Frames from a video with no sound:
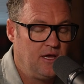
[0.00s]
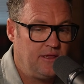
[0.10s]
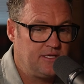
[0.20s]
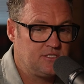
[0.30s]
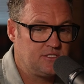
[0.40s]

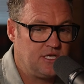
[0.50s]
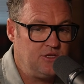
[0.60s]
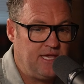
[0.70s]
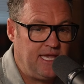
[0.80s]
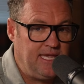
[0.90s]
And that's just something
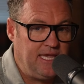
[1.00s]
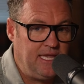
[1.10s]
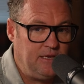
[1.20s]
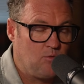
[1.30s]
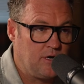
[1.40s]
you can't get
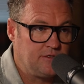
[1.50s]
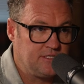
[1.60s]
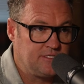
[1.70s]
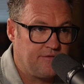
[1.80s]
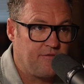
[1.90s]
anywhere else
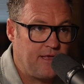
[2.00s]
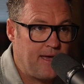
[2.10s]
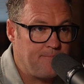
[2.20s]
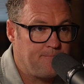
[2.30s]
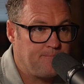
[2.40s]
except for that.